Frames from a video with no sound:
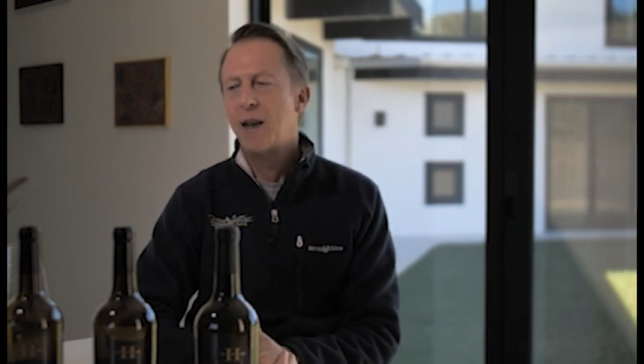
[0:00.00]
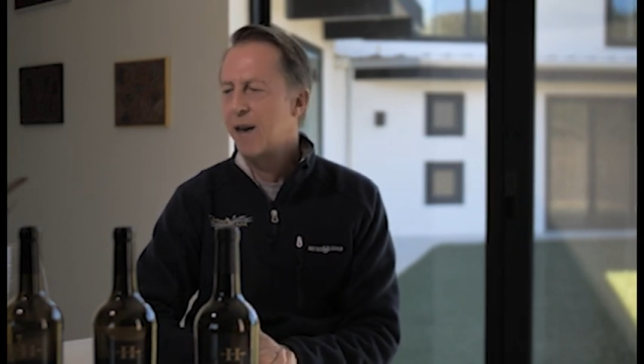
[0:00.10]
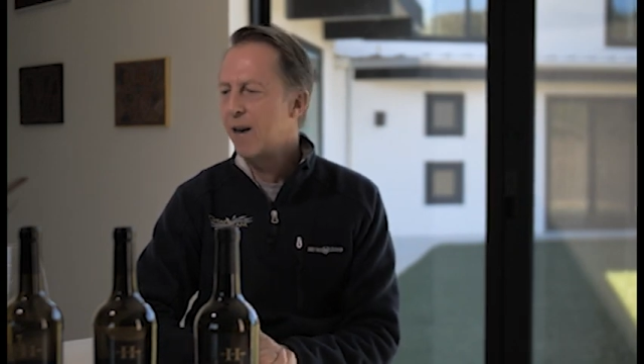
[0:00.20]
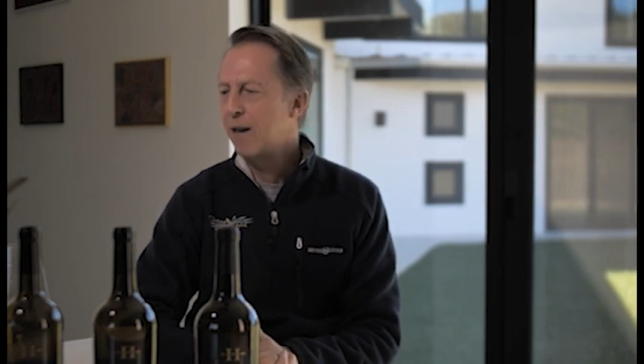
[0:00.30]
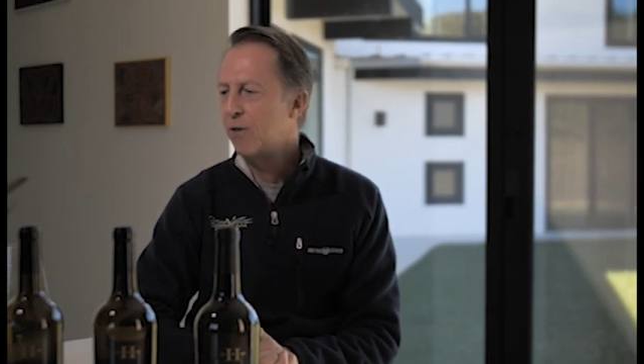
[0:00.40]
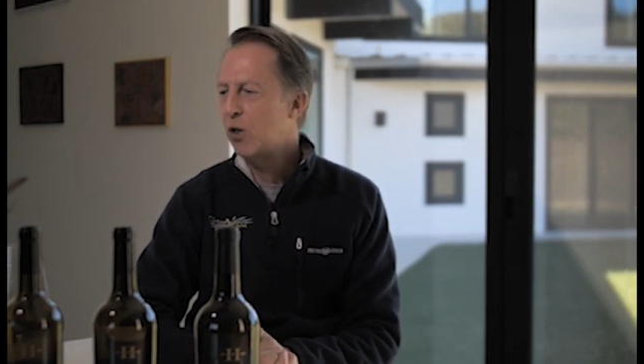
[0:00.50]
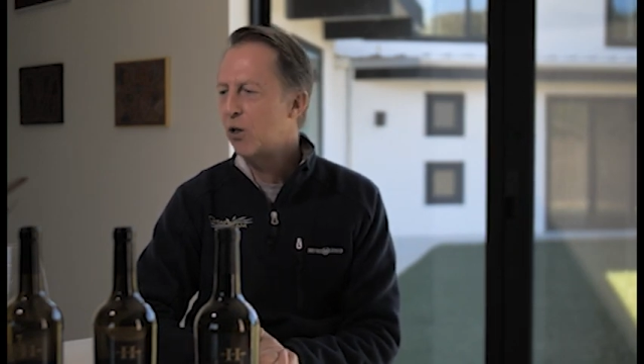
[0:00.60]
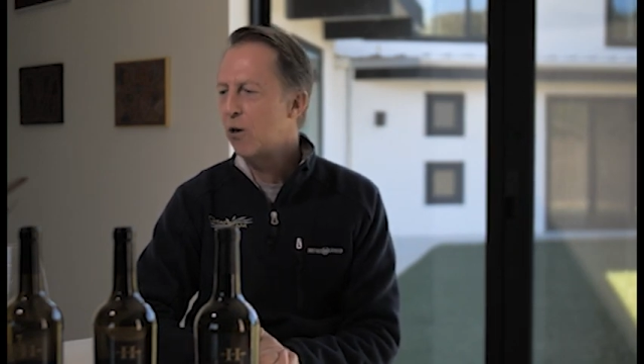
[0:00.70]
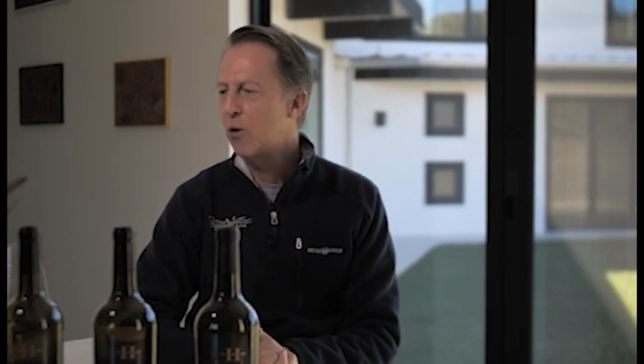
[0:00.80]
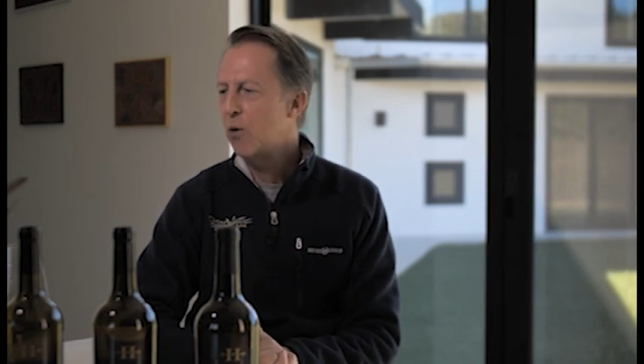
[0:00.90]
And
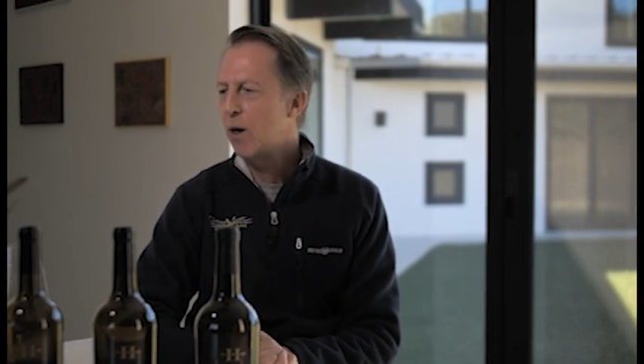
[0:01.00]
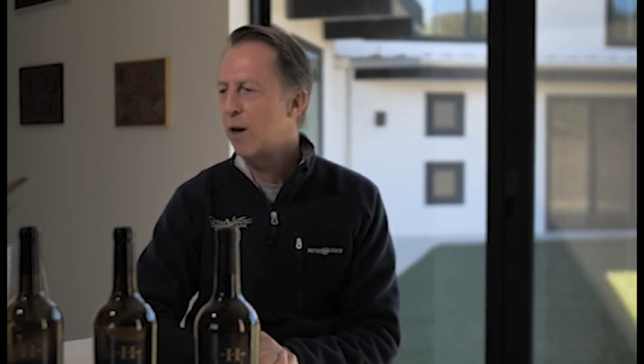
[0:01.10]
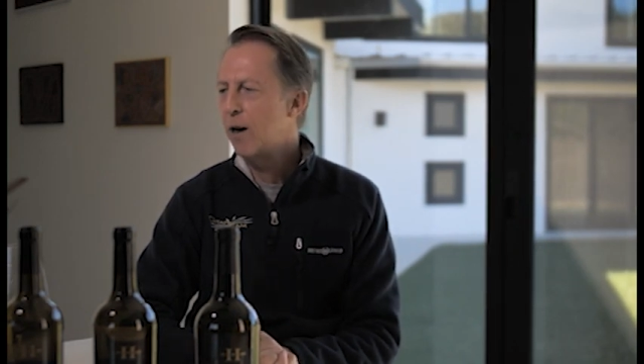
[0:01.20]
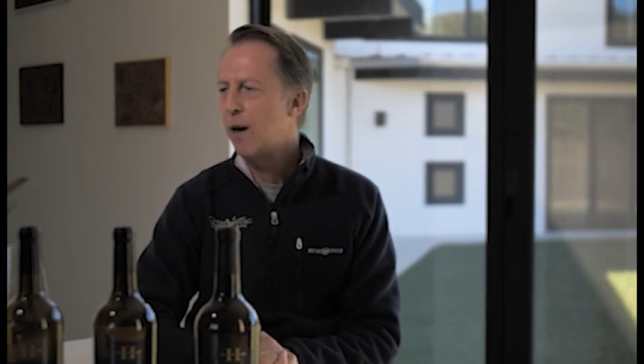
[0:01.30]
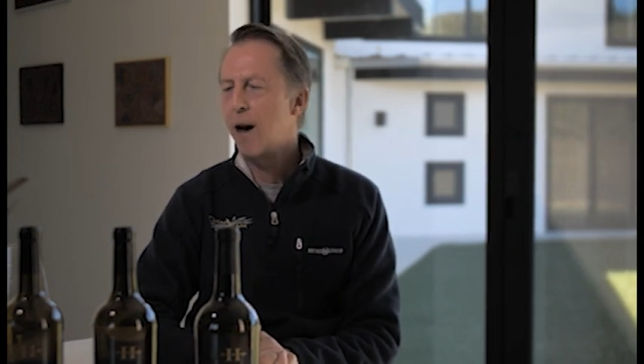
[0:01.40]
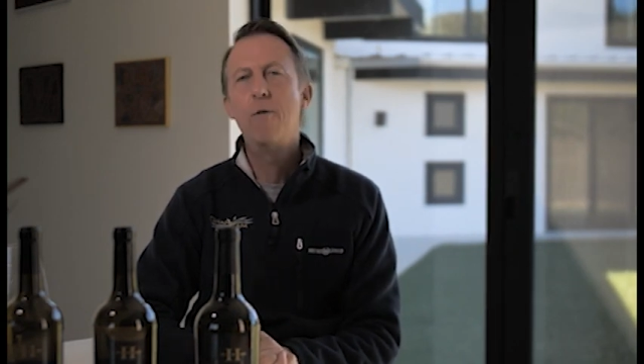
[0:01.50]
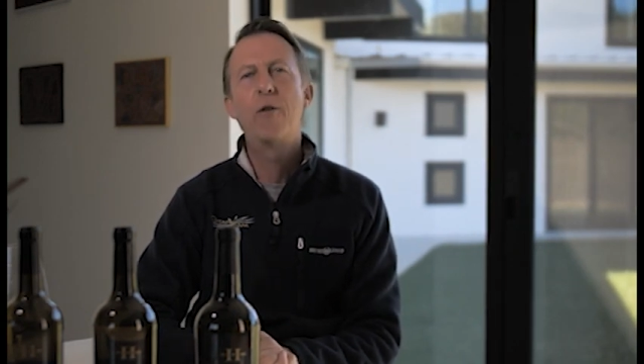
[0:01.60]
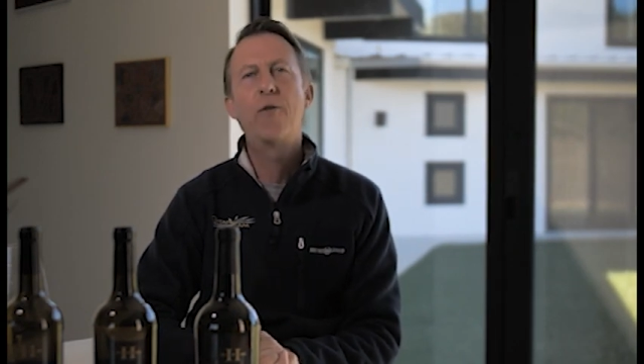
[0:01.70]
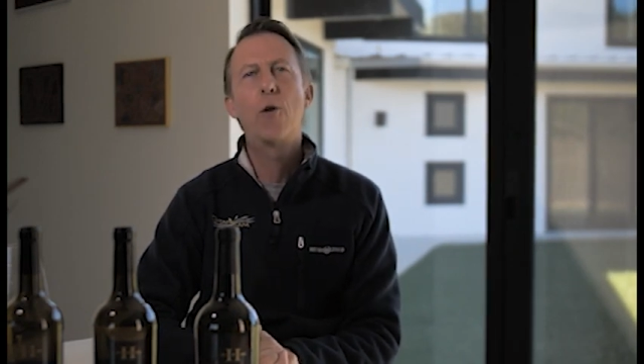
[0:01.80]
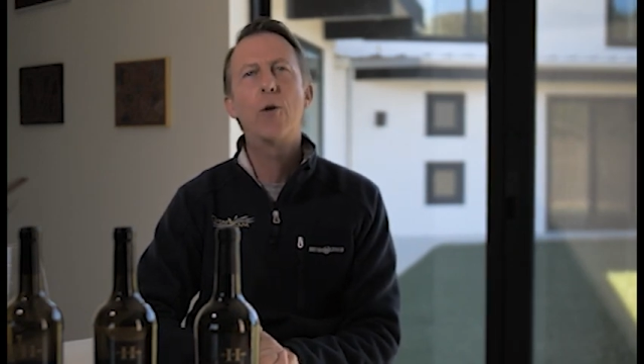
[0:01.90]
so I
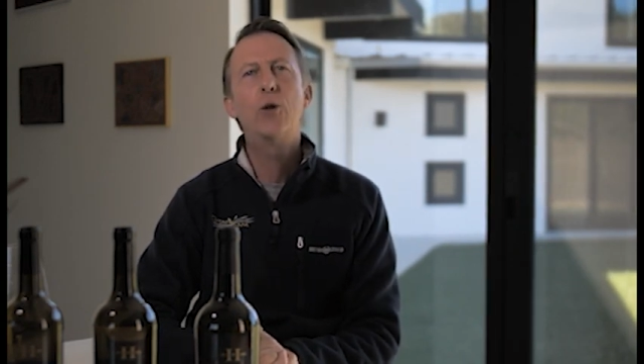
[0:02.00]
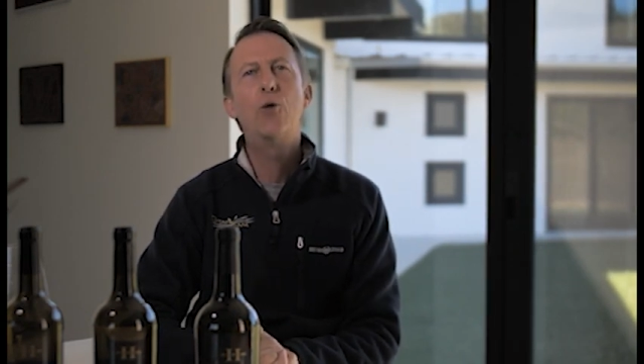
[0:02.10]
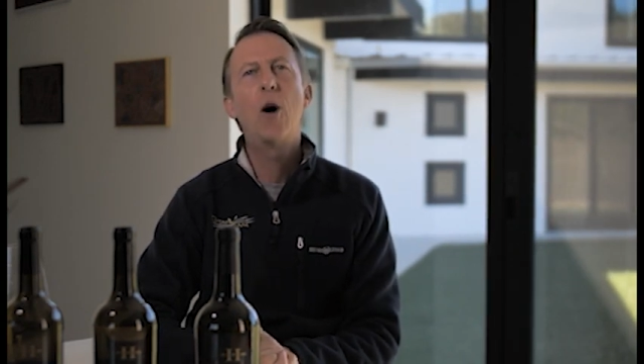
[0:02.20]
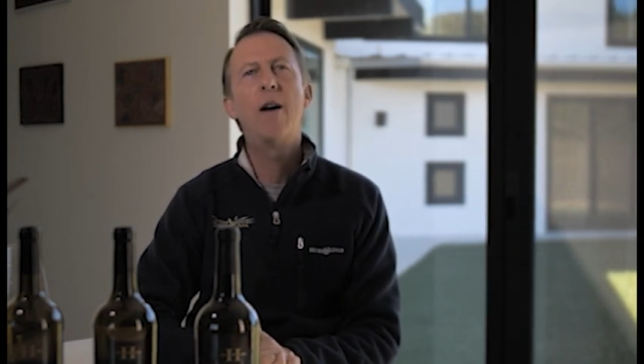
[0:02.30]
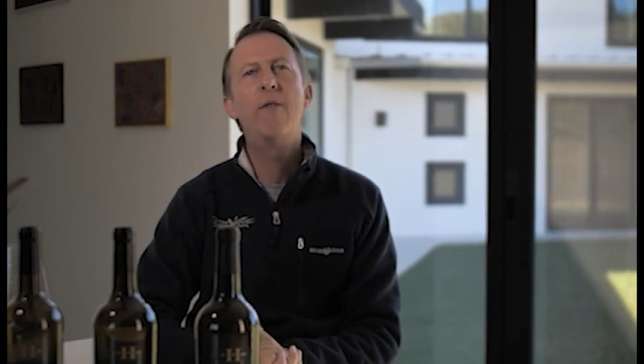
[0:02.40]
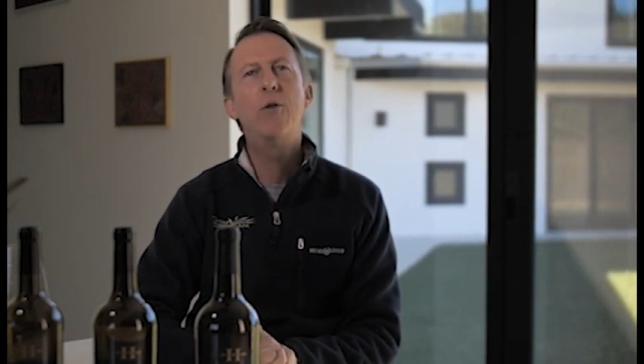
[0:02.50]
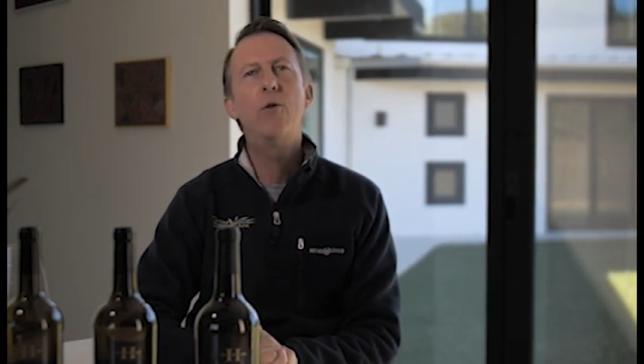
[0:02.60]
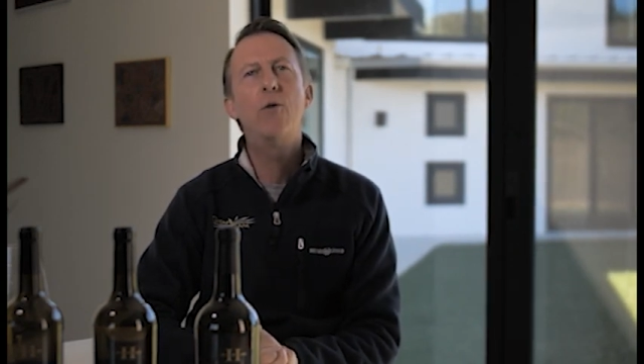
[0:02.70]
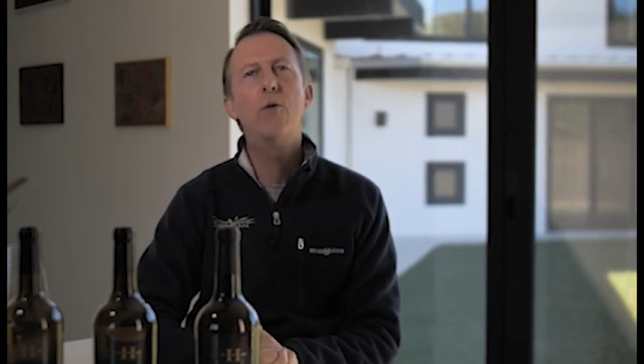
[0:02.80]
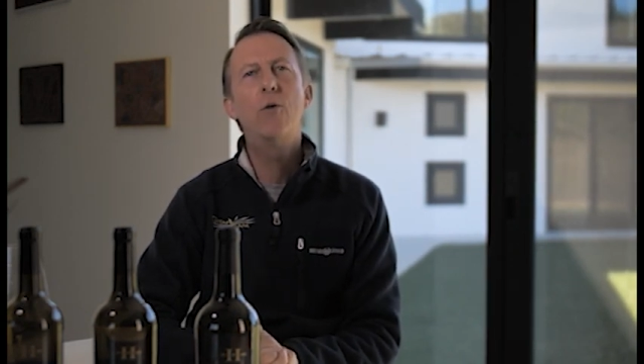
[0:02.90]
look forward to having
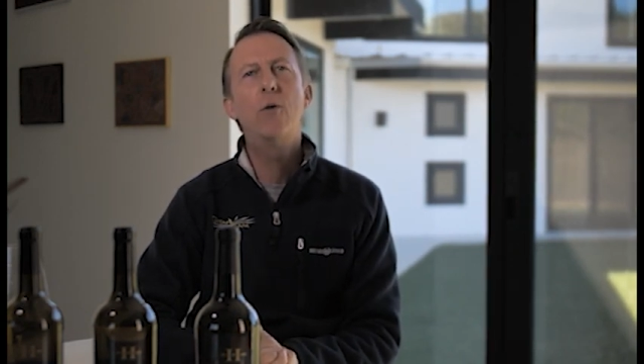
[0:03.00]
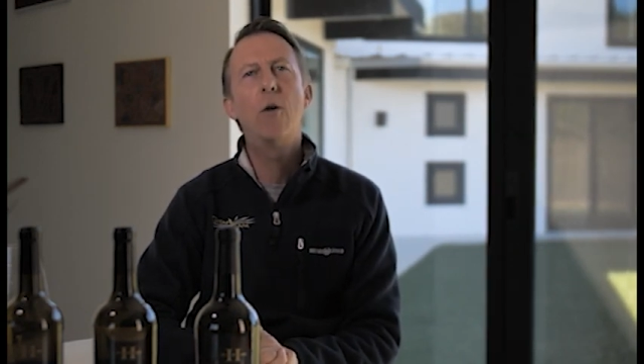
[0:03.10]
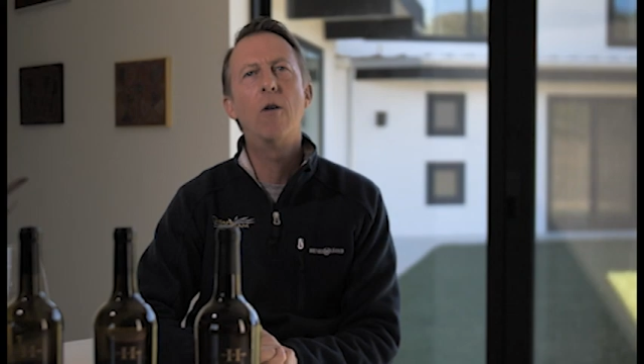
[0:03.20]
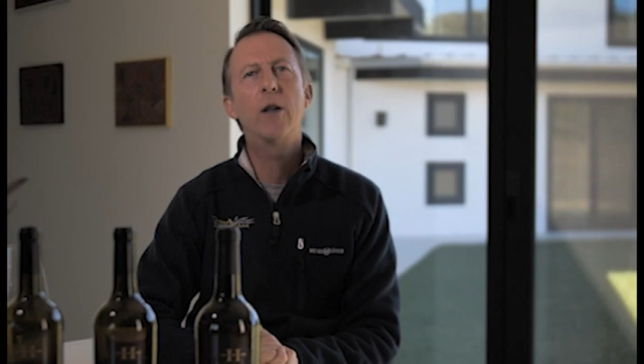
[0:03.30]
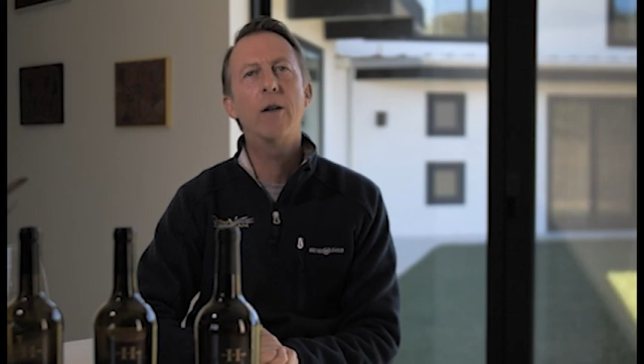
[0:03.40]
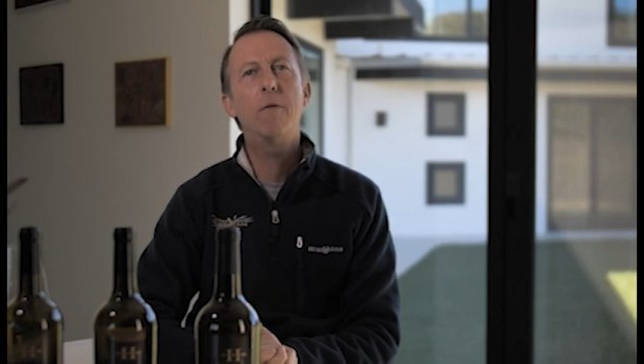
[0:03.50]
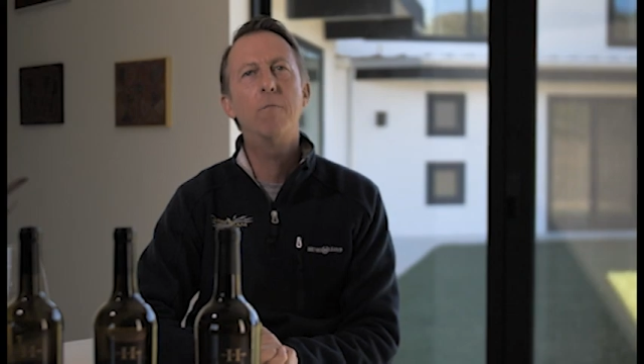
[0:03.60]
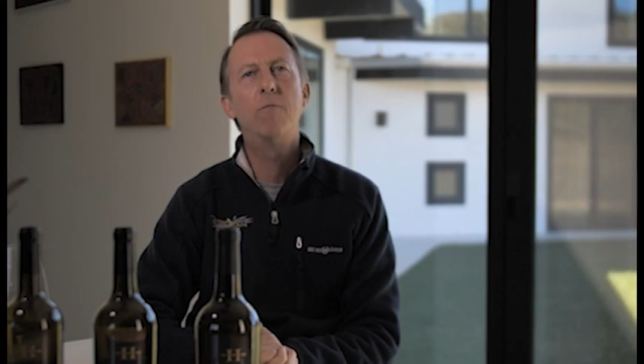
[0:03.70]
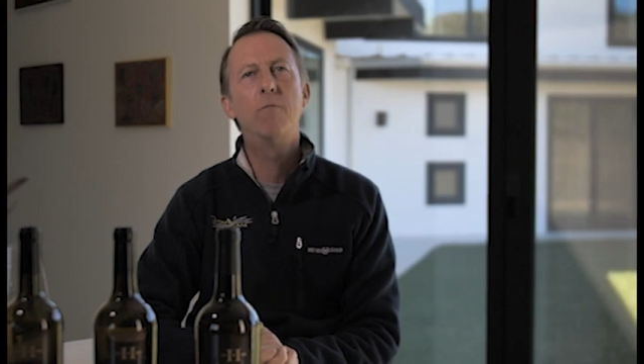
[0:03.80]
you over here.